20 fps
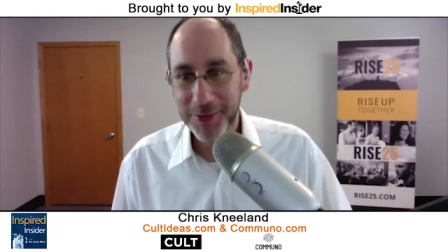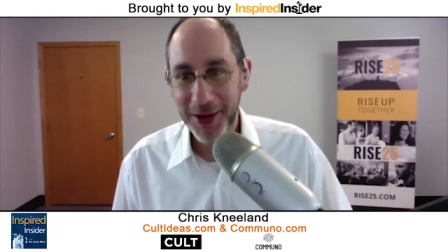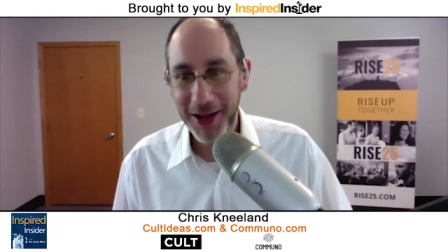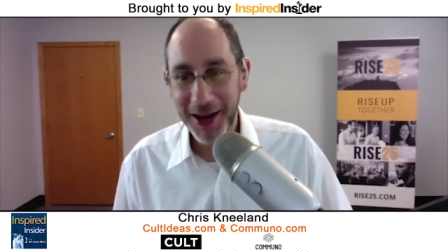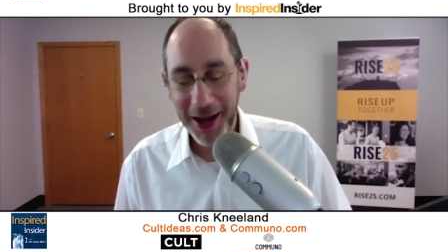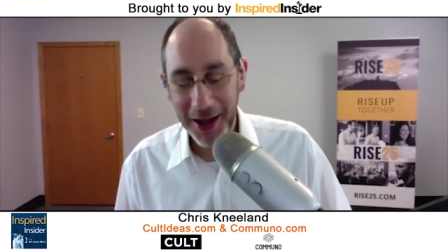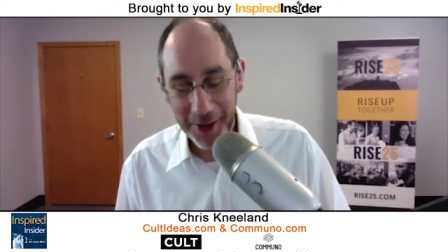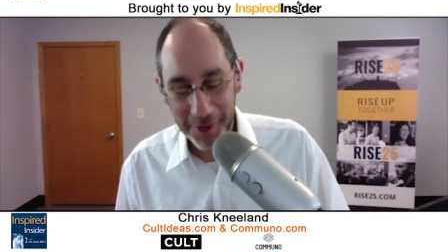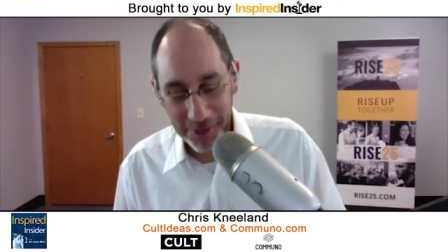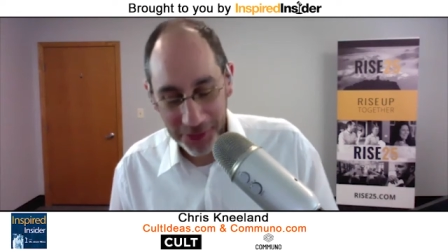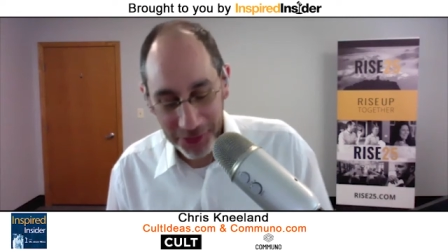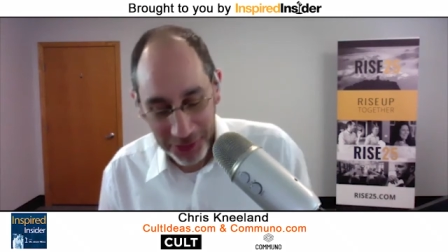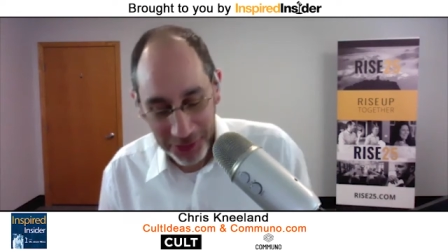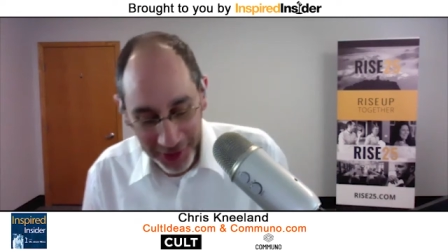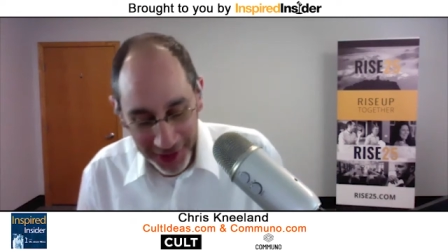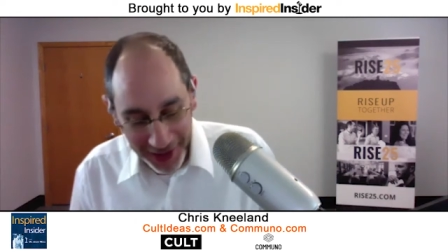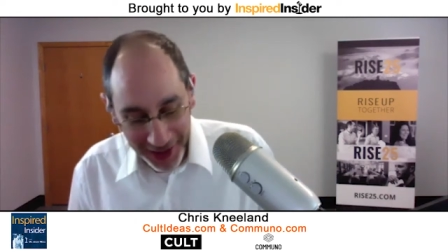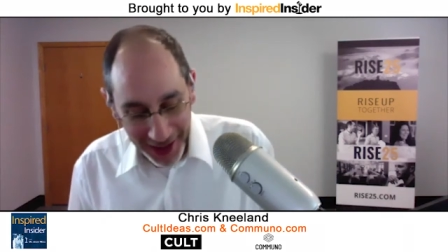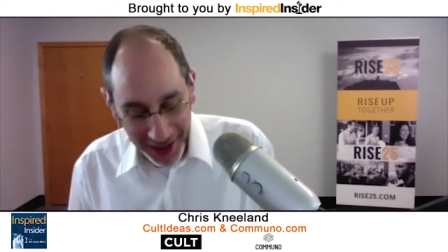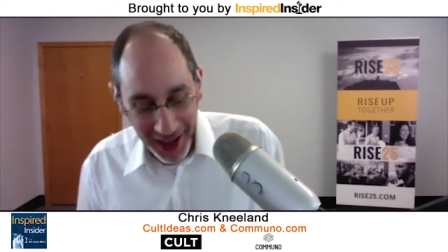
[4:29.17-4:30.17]
But
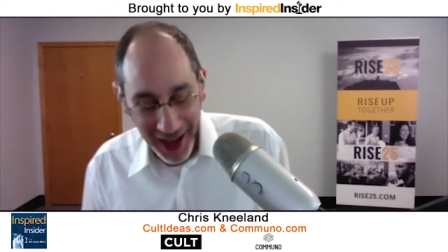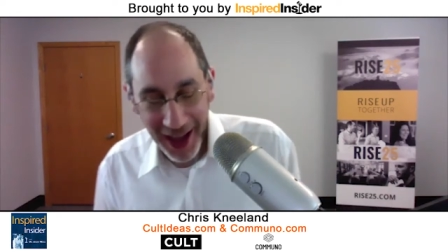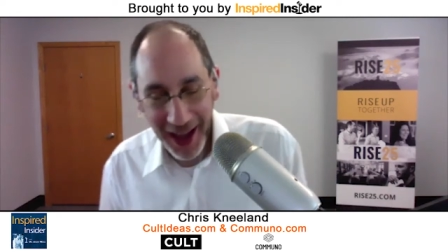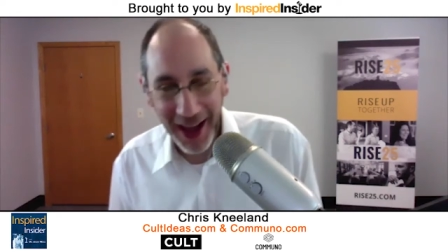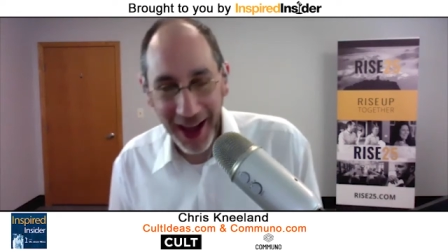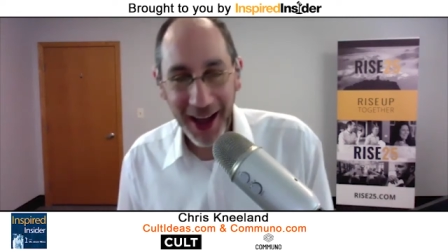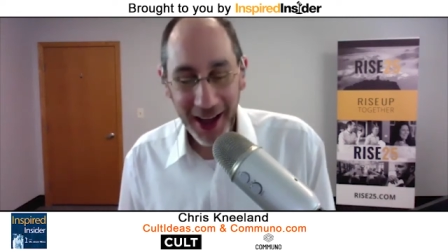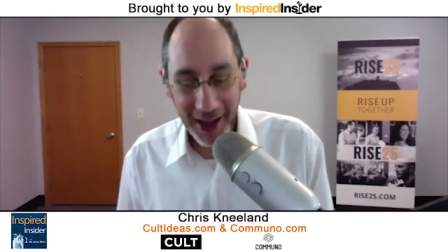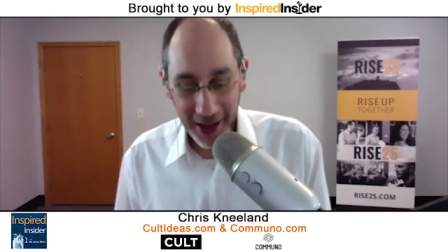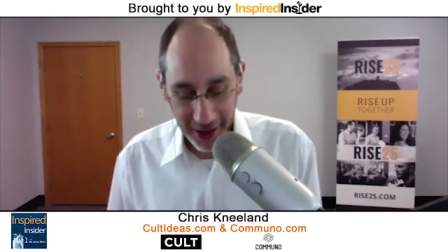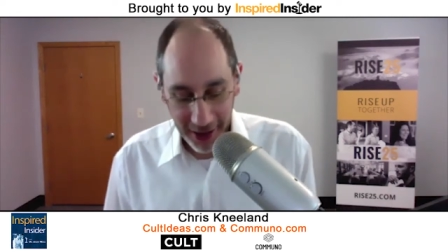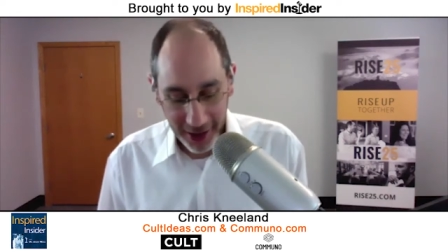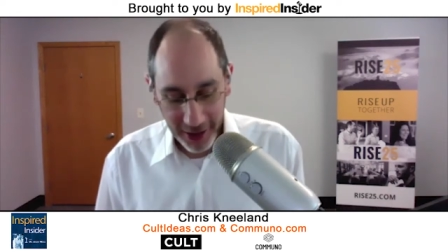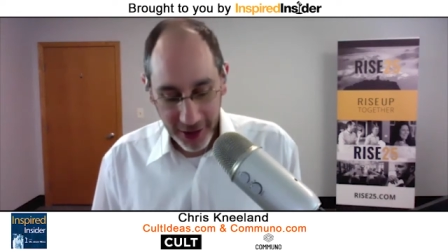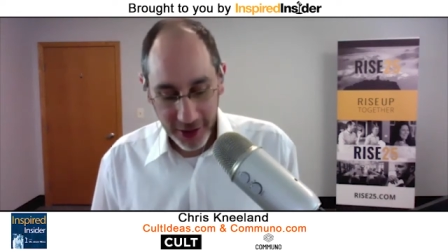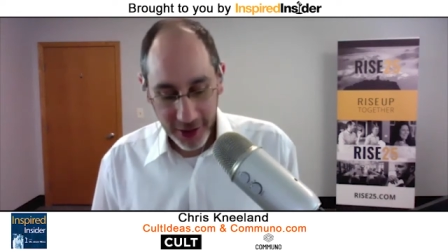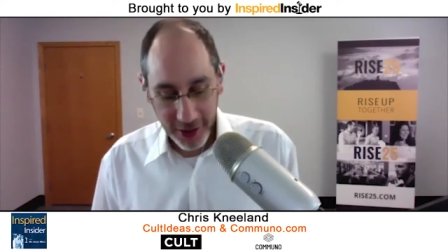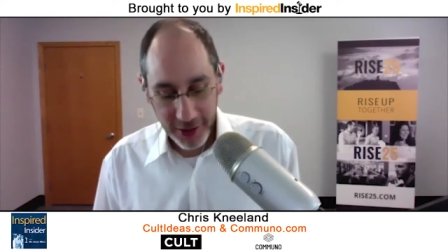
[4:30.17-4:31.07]
I'll